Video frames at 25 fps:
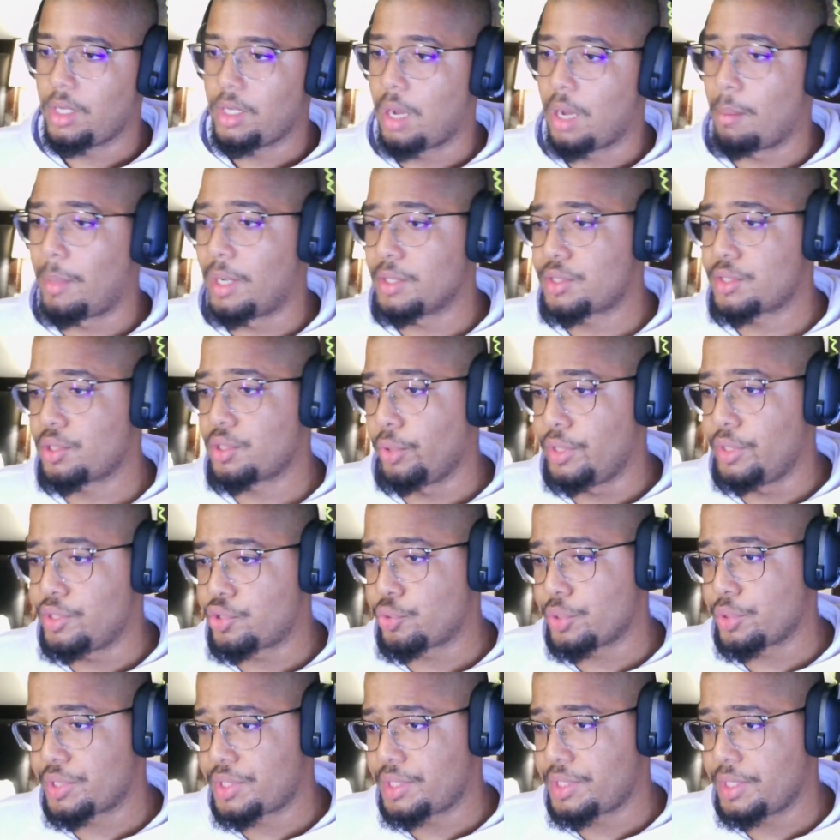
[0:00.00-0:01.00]
I'm also
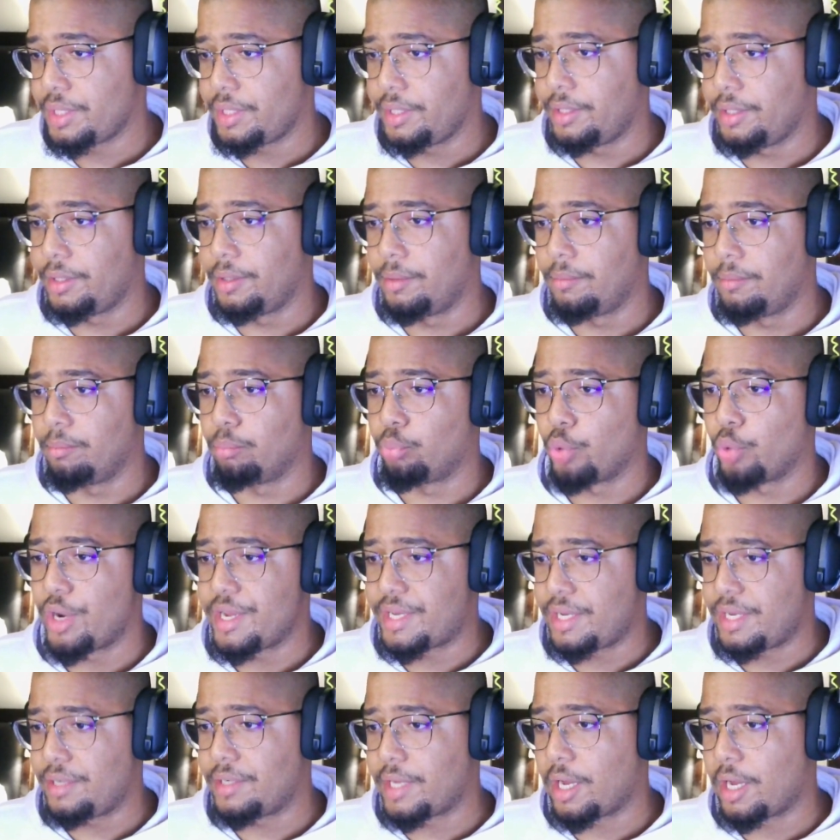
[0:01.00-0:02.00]
interested in
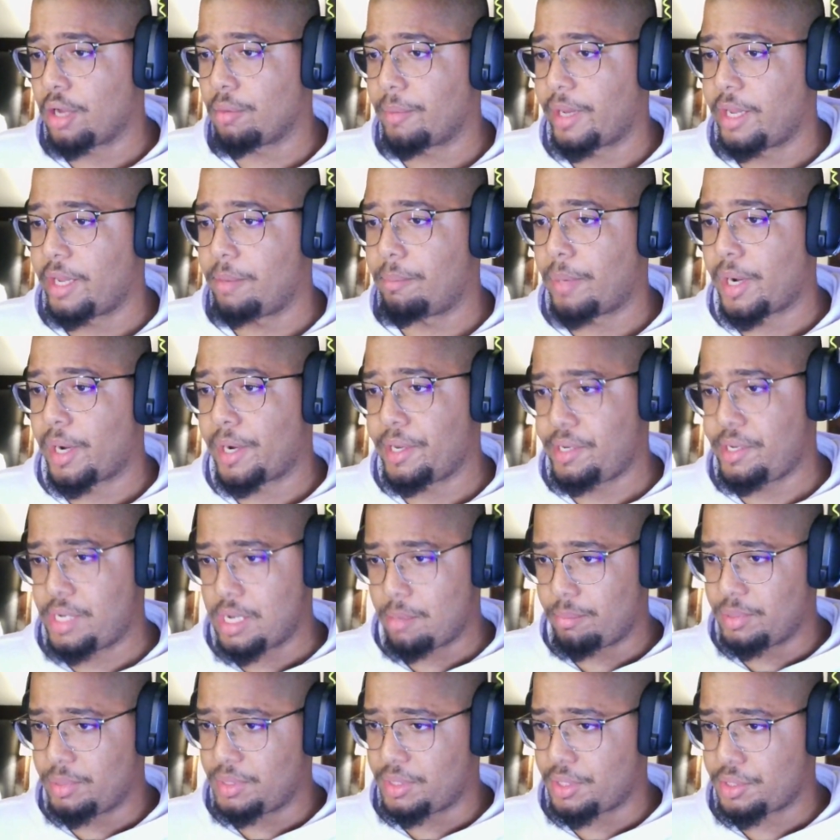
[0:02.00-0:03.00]
breaking down my body
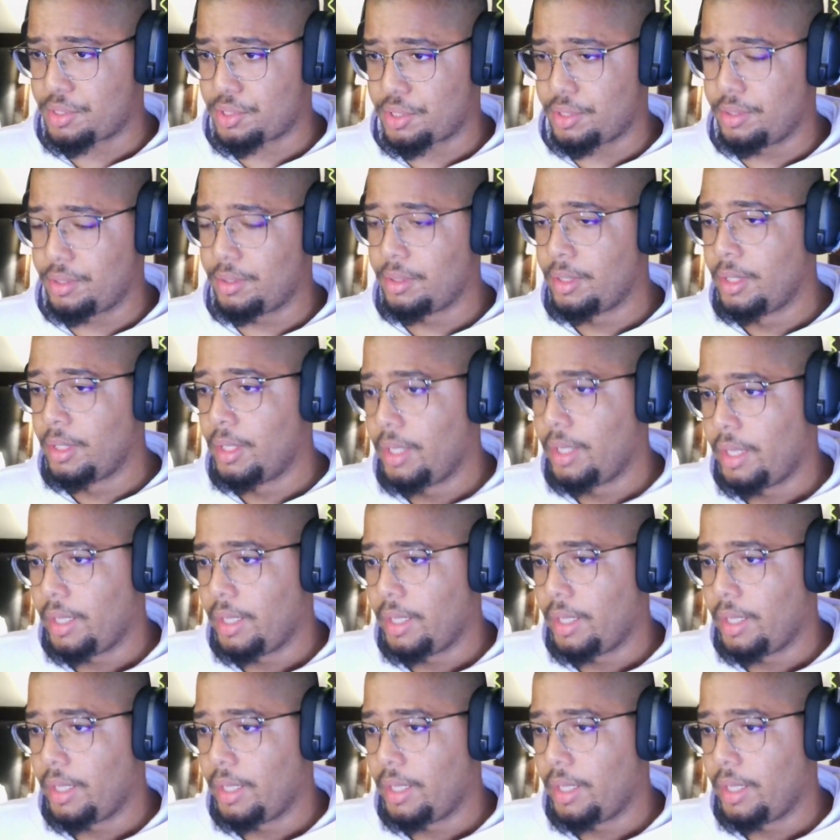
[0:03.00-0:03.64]
composition,